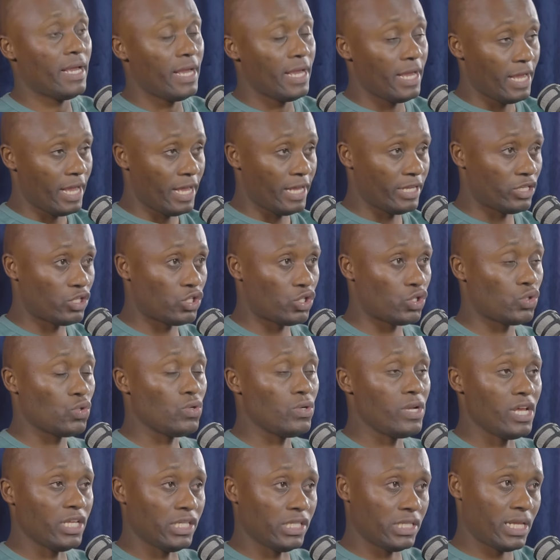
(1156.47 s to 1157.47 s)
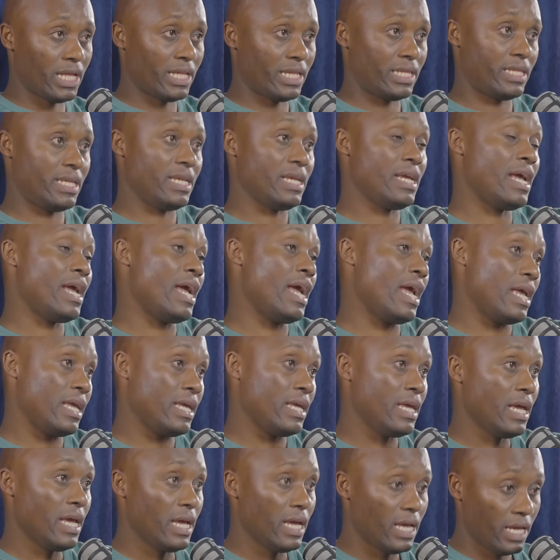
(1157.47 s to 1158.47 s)
As soon as the DA
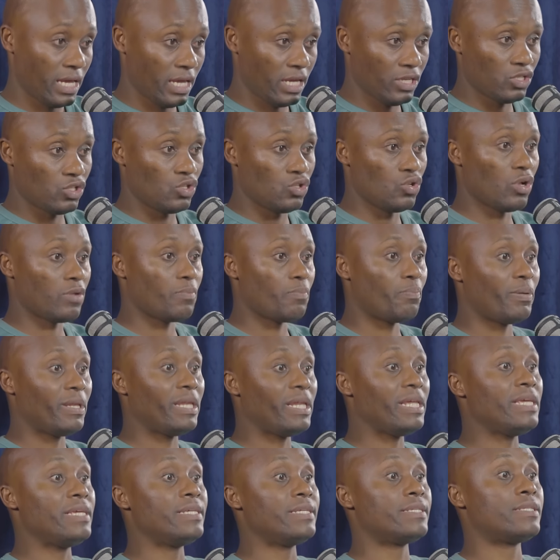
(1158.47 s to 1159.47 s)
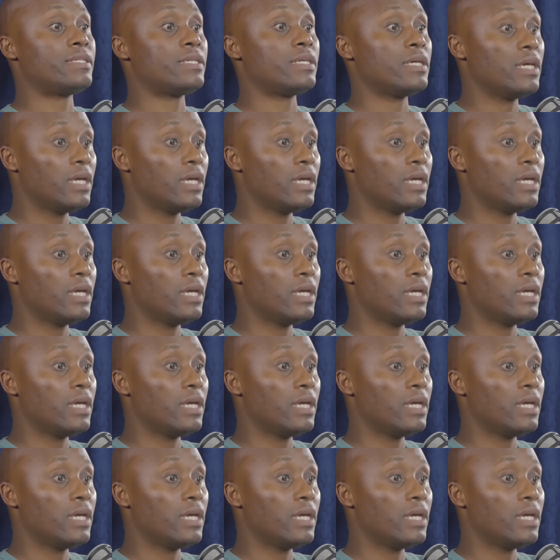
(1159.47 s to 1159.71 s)
is not pleased